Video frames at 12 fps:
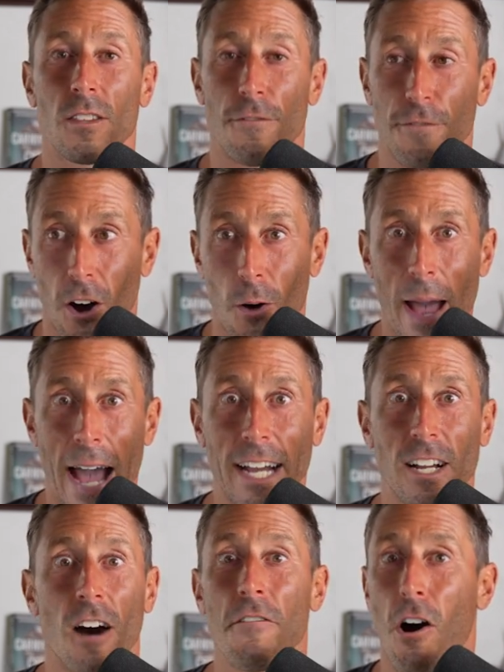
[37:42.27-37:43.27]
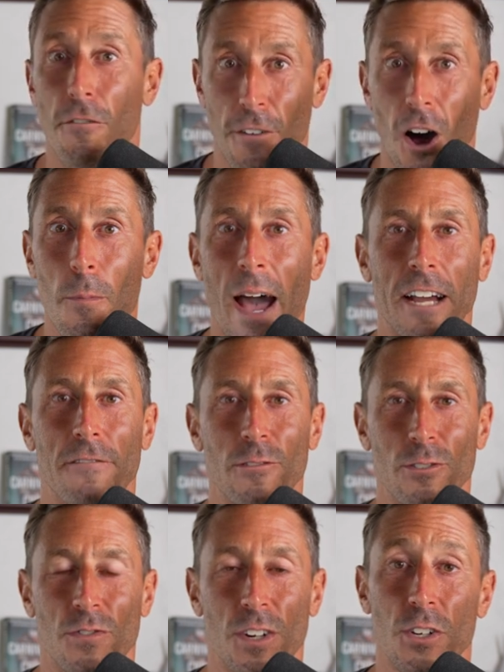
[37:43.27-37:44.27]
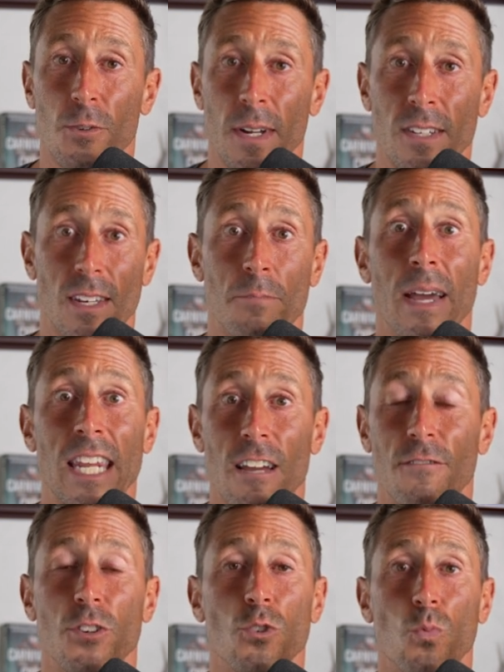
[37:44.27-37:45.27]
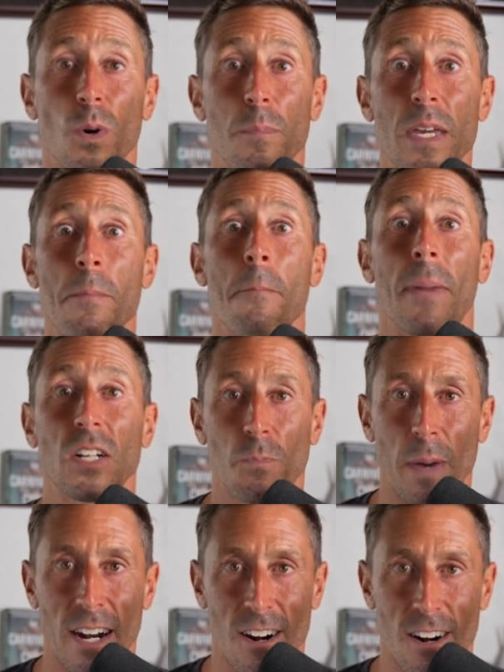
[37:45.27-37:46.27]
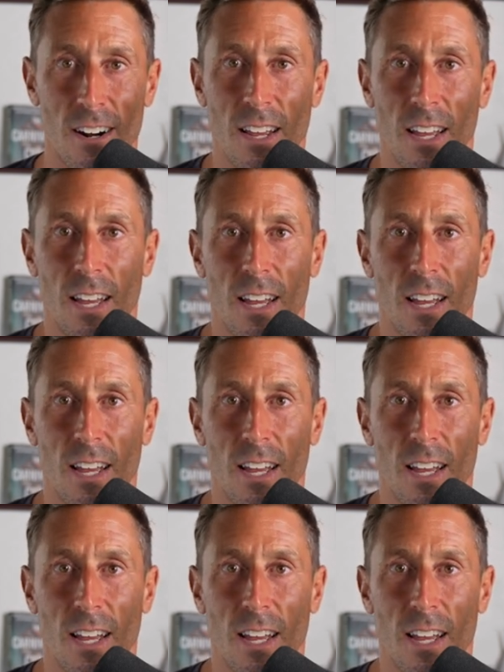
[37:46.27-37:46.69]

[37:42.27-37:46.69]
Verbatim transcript: the fallback of all fallback foods for humans, and many of you would be much better